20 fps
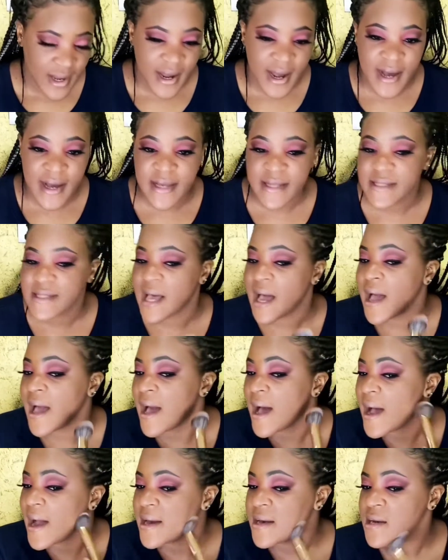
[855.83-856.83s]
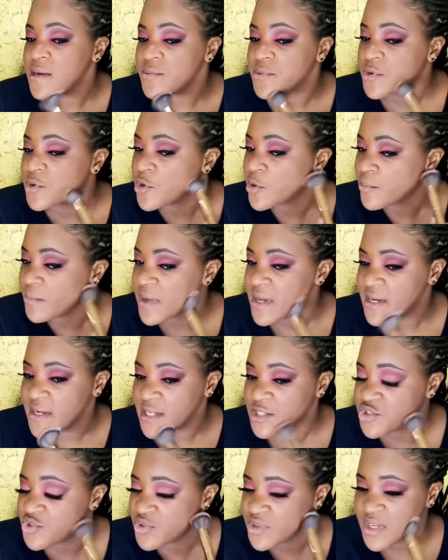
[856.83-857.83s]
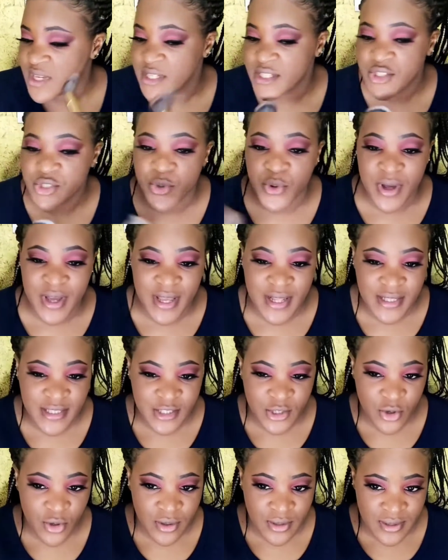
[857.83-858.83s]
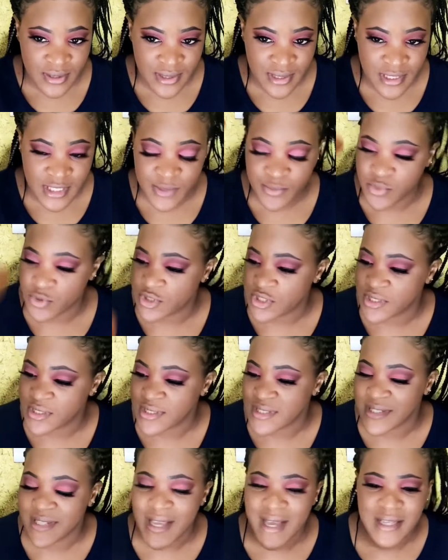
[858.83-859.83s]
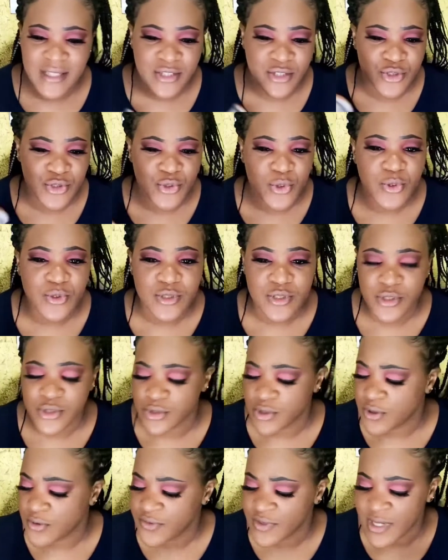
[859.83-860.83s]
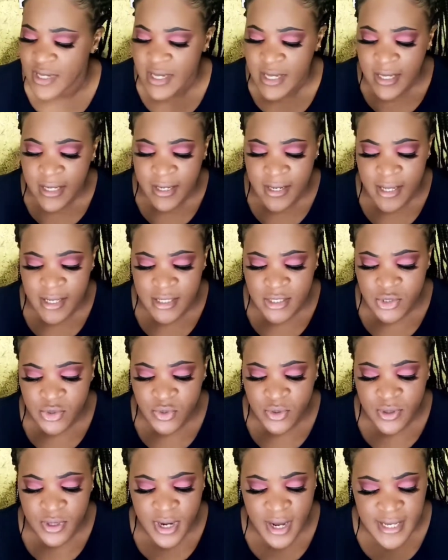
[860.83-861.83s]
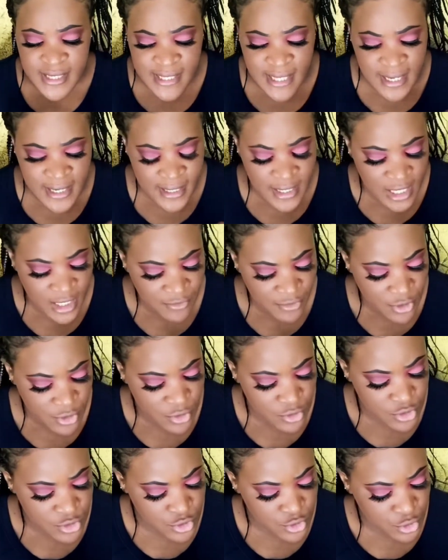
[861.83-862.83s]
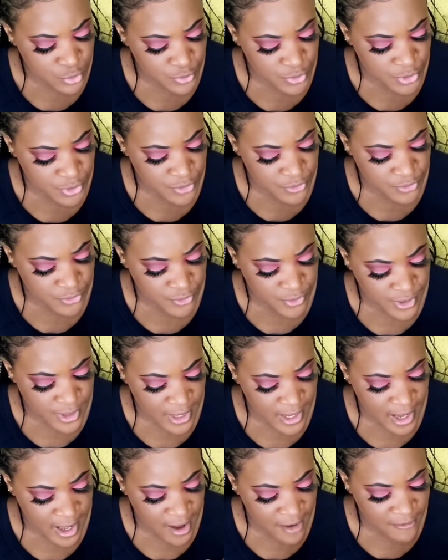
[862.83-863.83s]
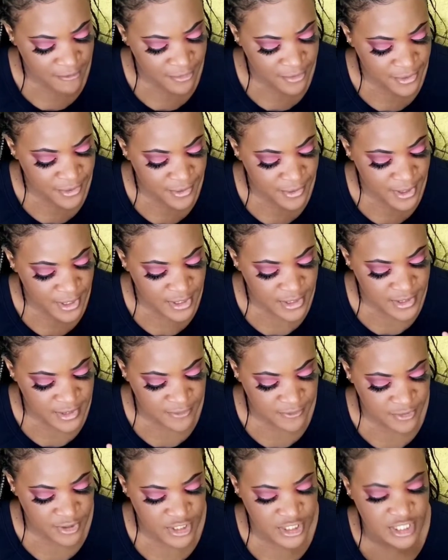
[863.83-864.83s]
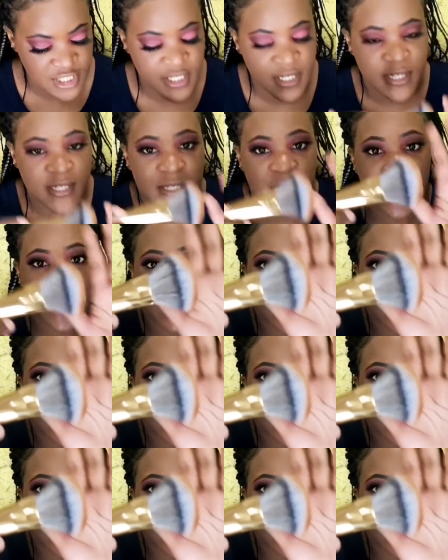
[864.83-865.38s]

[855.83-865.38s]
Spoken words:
Guys, I highly recommend that you get your hands on these brushes. They are so soft, they are so nice, and they even look so beautiful. They have 3 different shades.